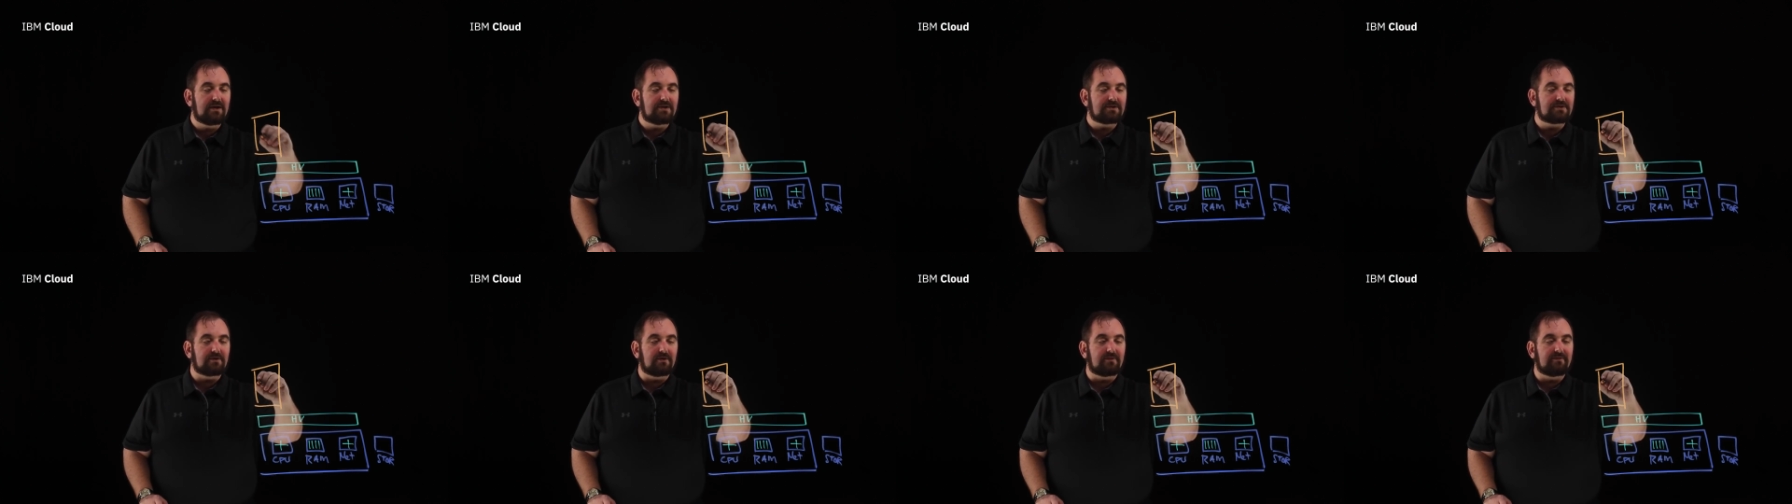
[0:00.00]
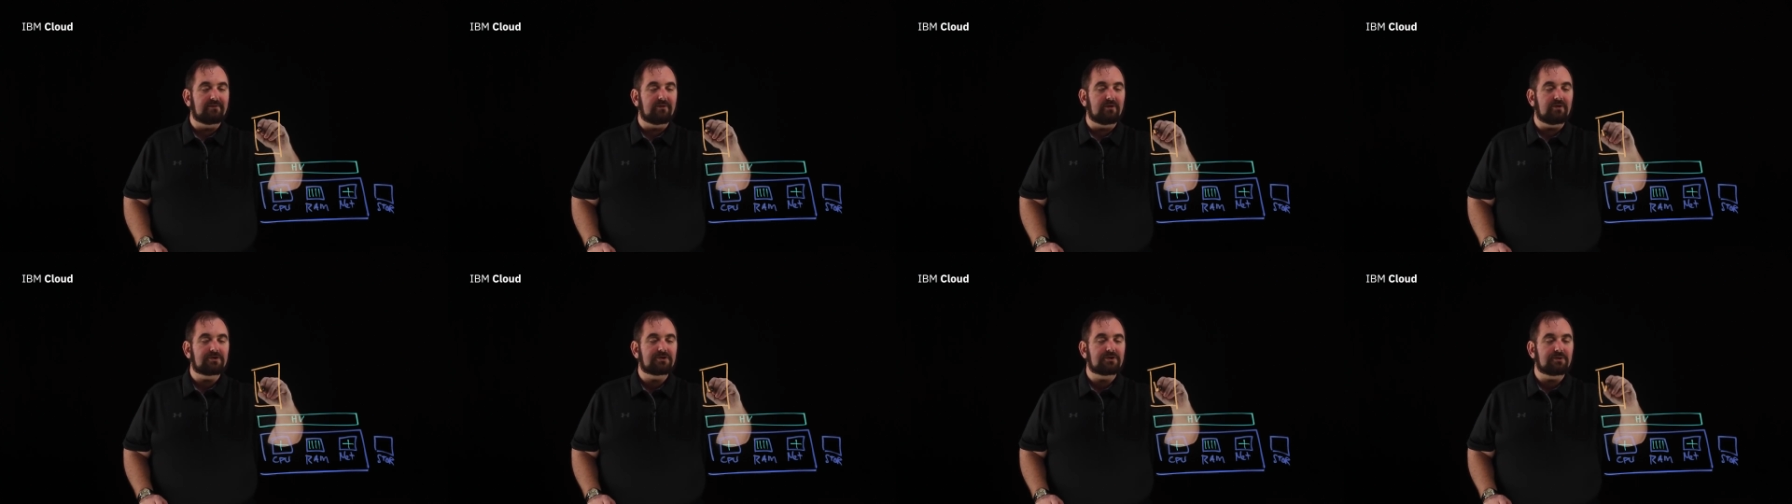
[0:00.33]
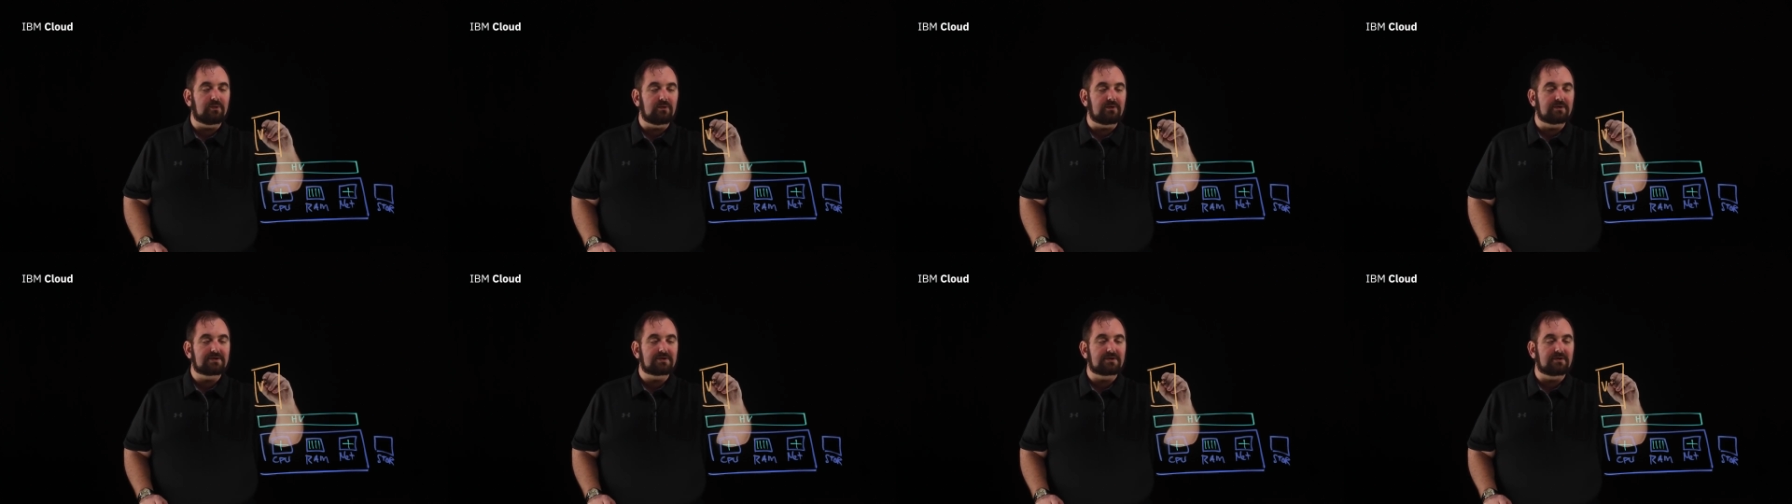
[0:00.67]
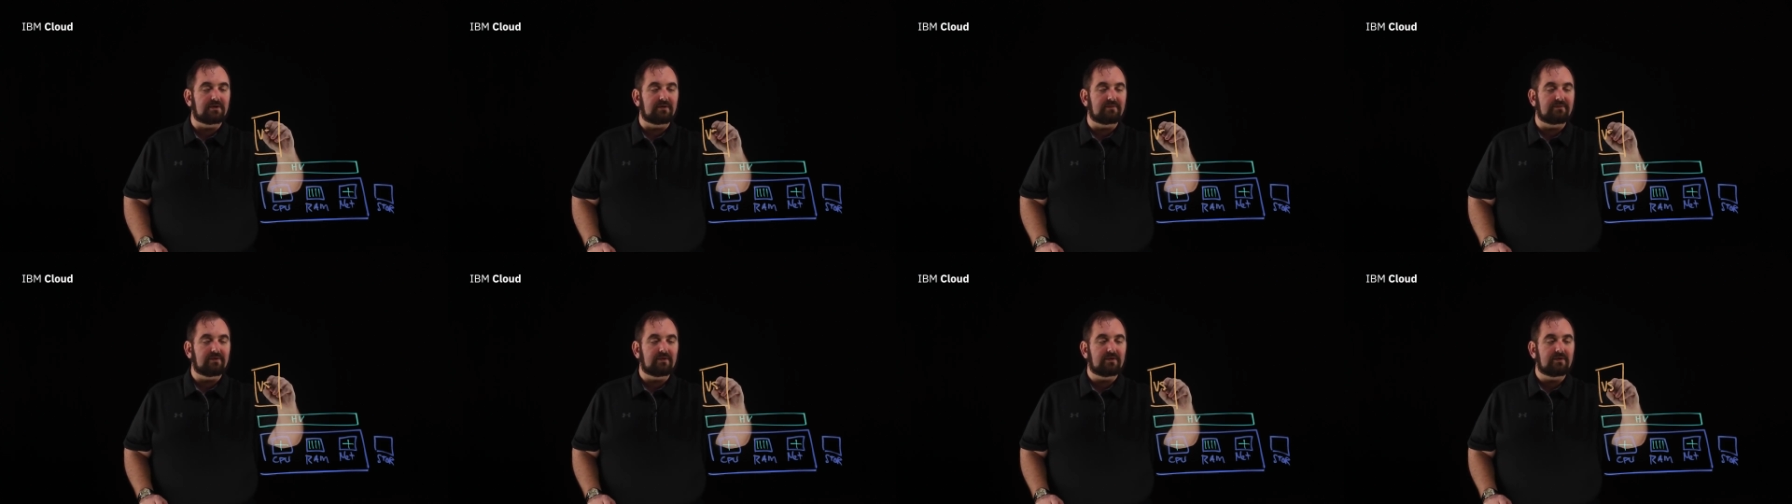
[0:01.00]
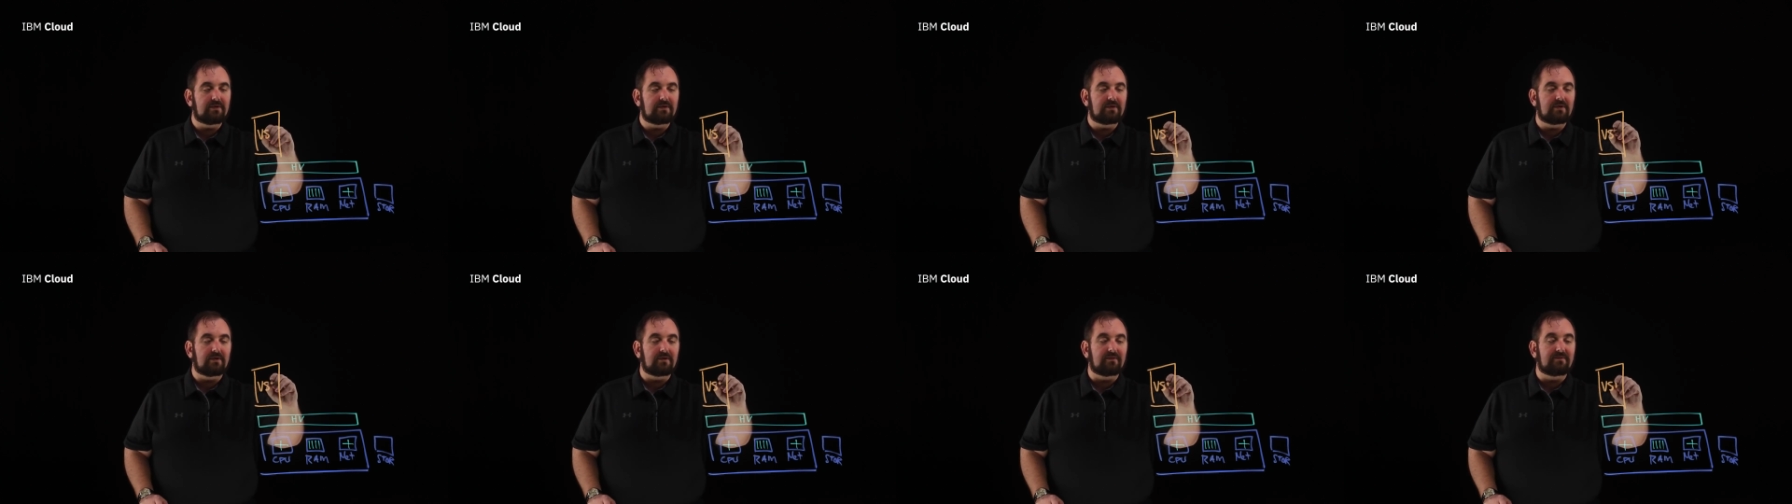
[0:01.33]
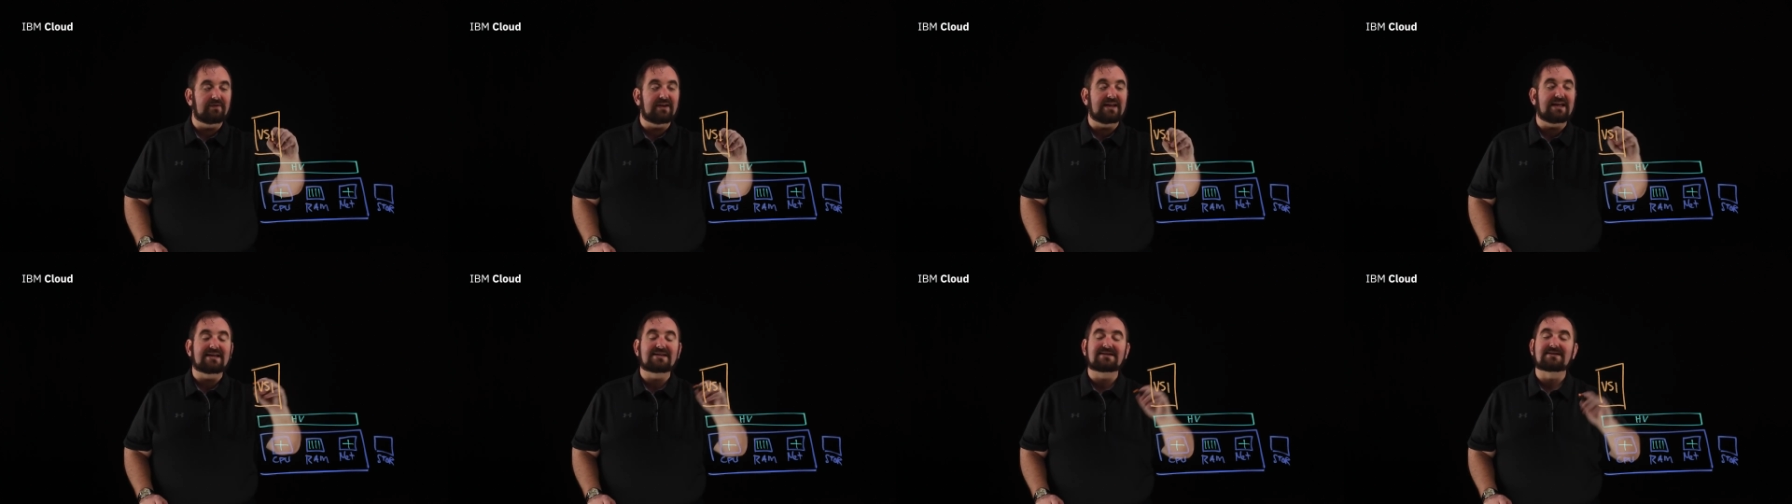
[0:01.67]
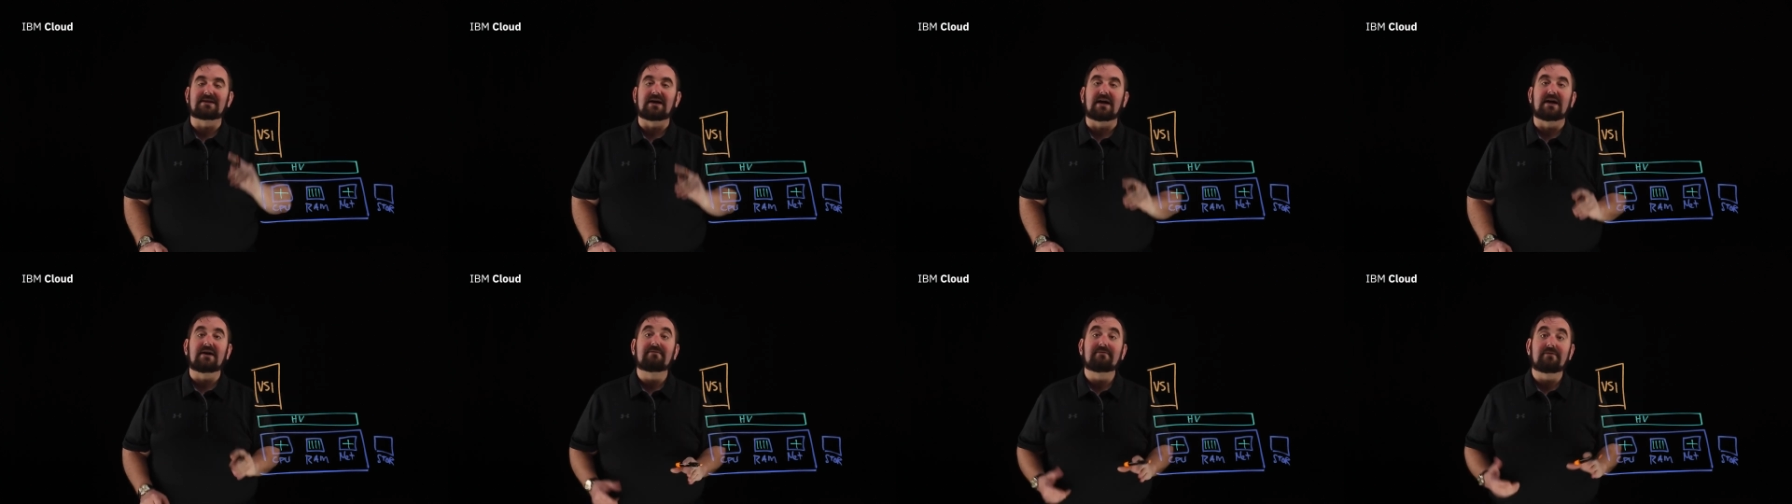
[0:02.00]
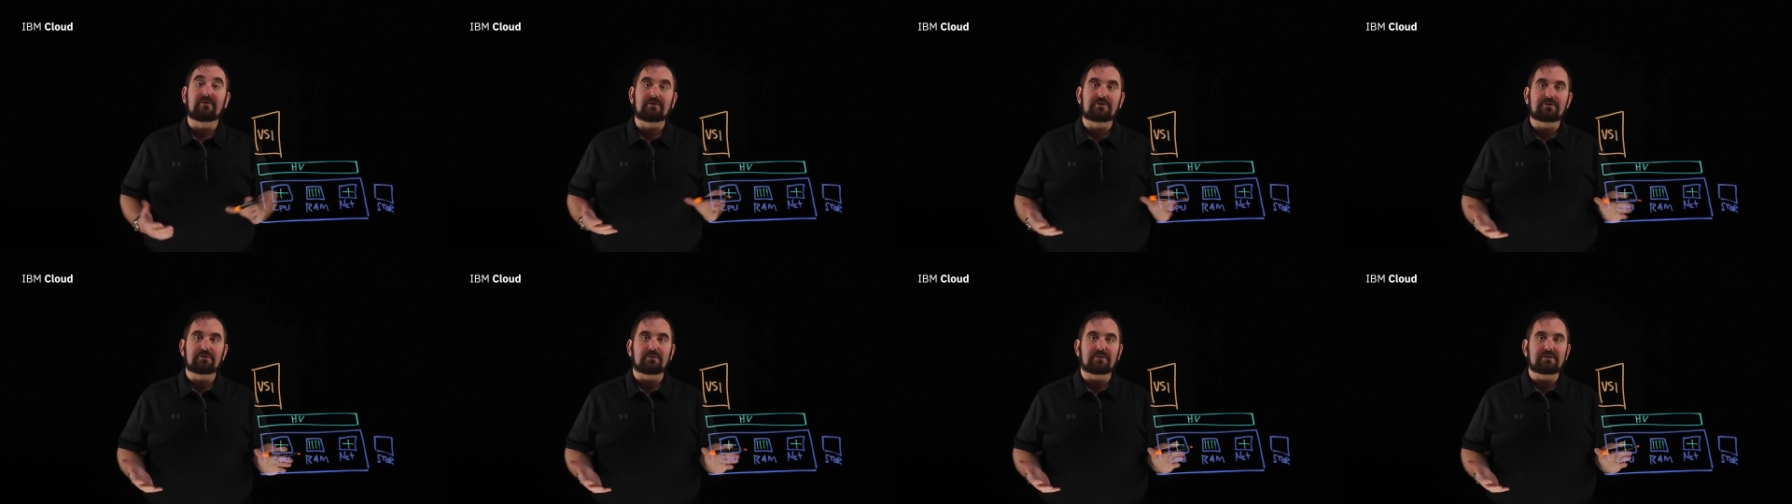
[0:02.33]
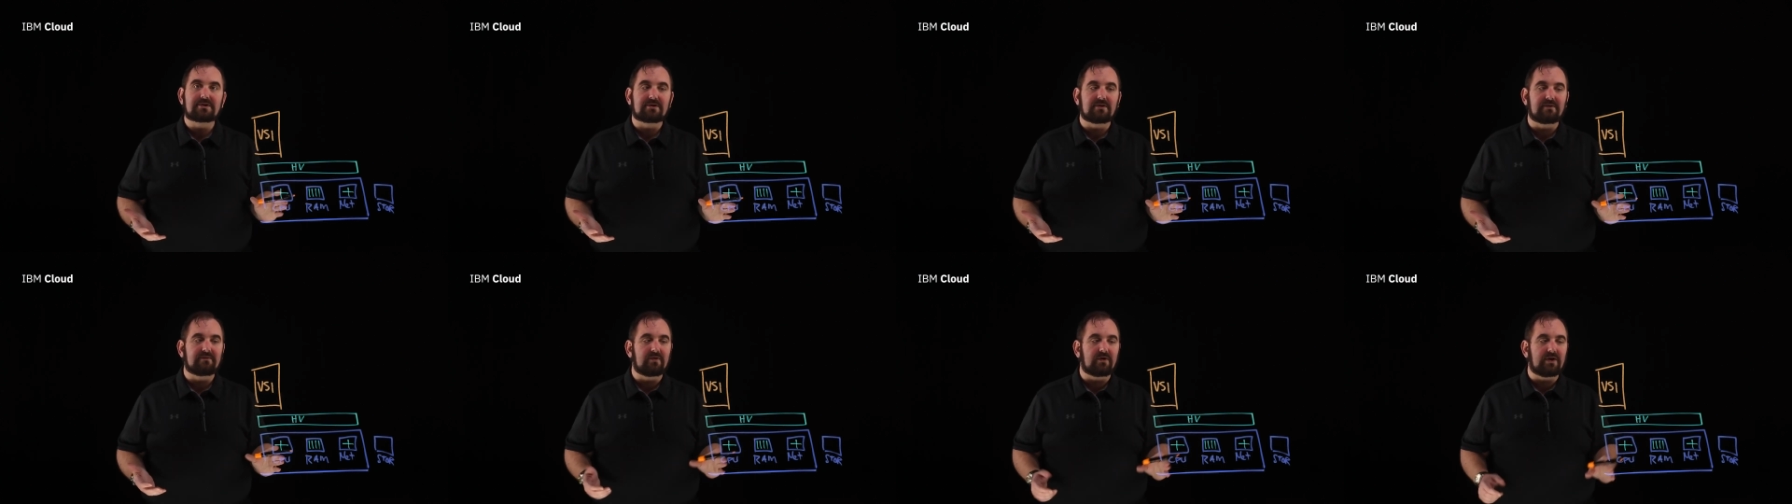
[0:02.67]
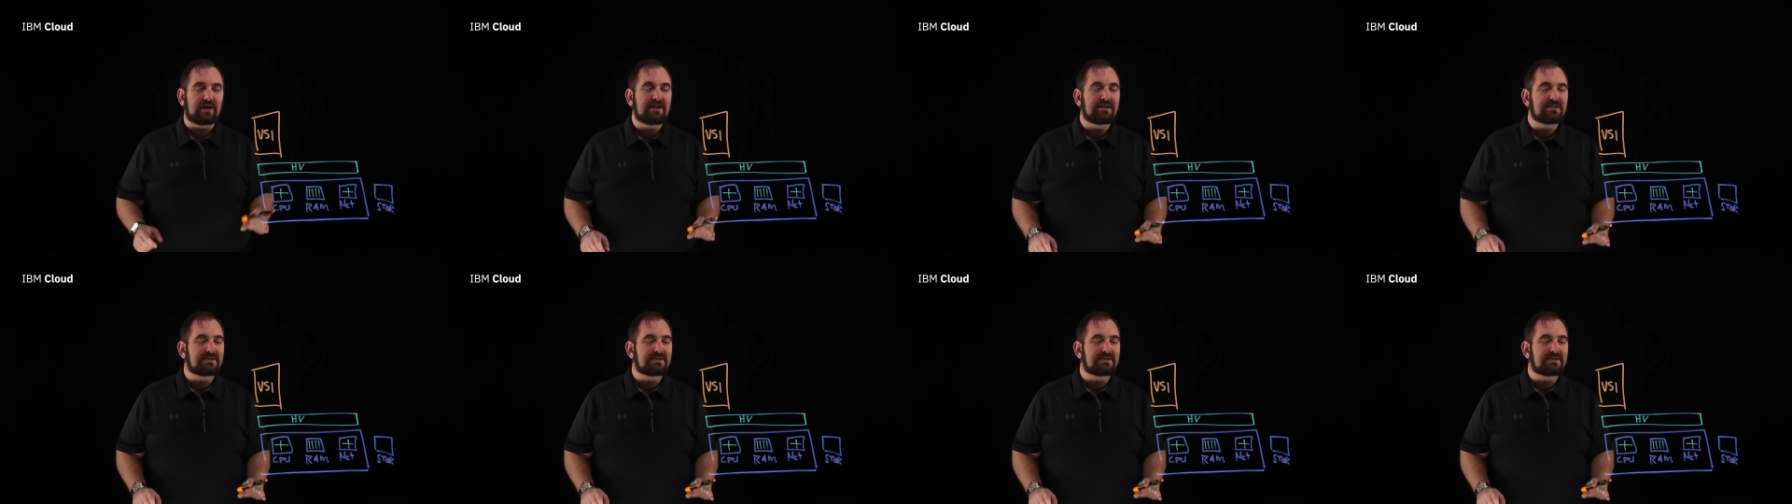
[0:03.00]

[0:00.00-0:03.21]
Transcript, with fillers: So a virtual server, or VSI, virtual server